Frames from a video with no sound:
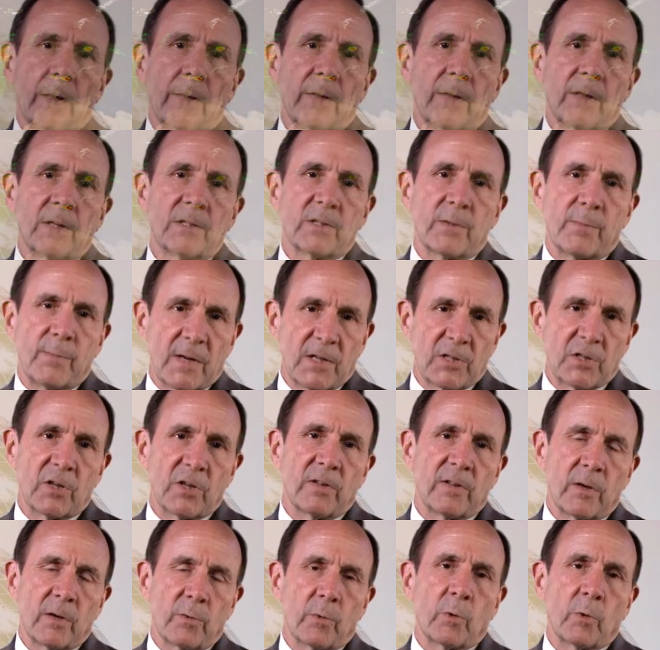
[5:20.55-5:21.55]
There's a
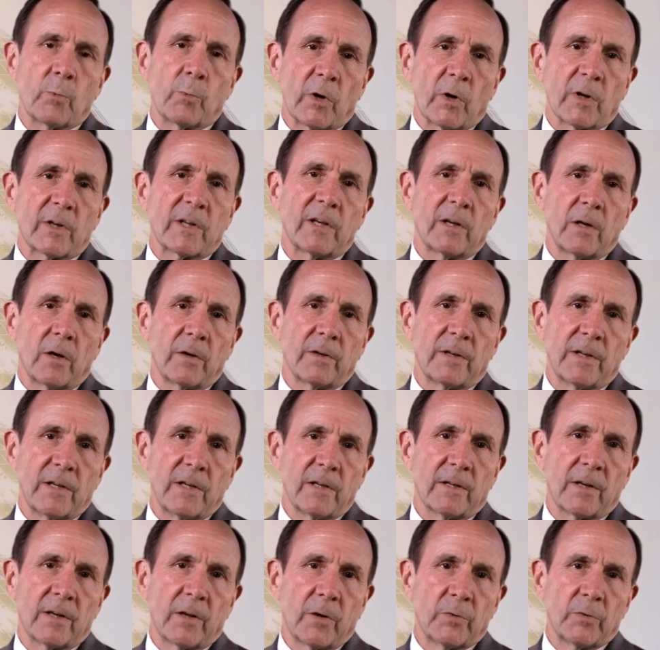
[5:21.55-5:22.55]
mission that we're working on
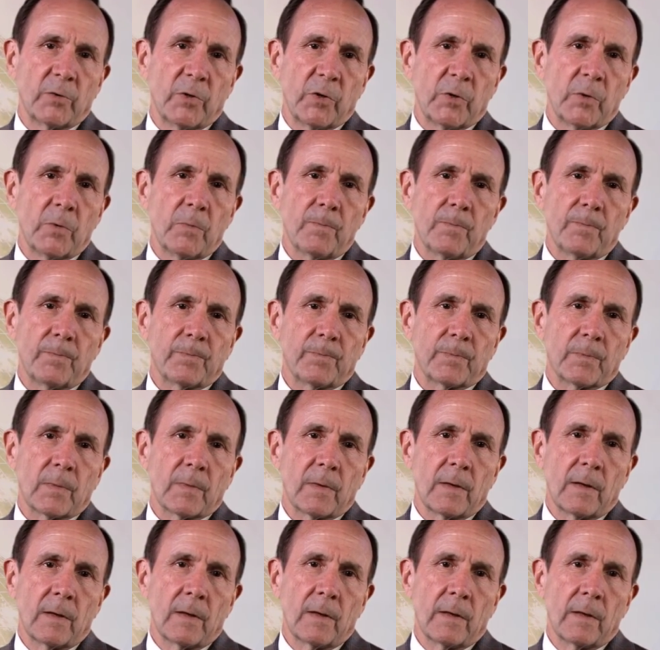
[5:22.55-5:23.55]
here at O U
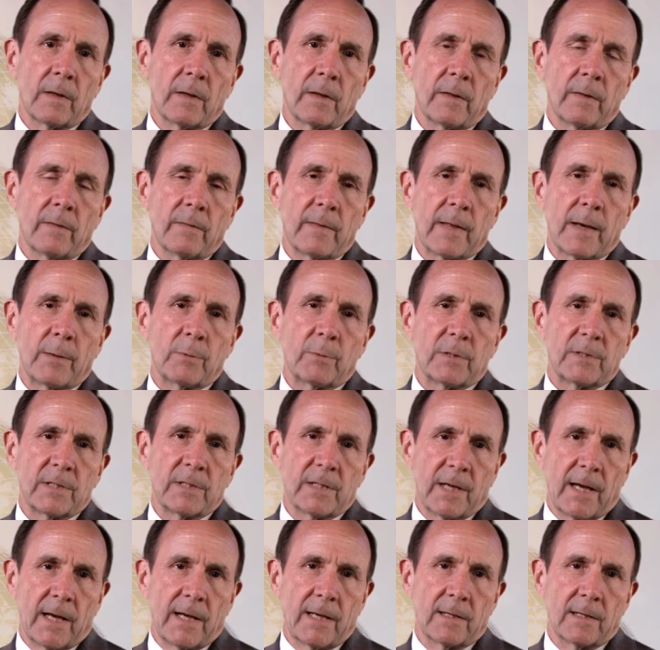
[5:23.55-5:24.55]
that would
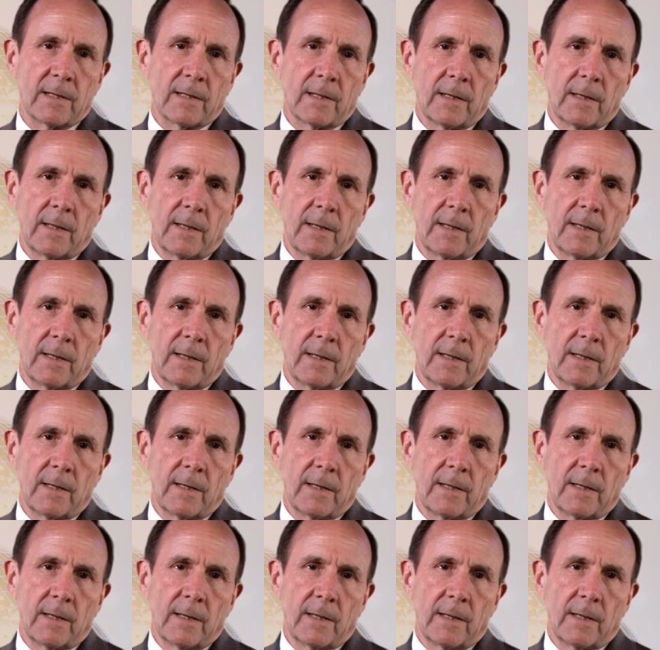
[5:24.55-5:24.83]
take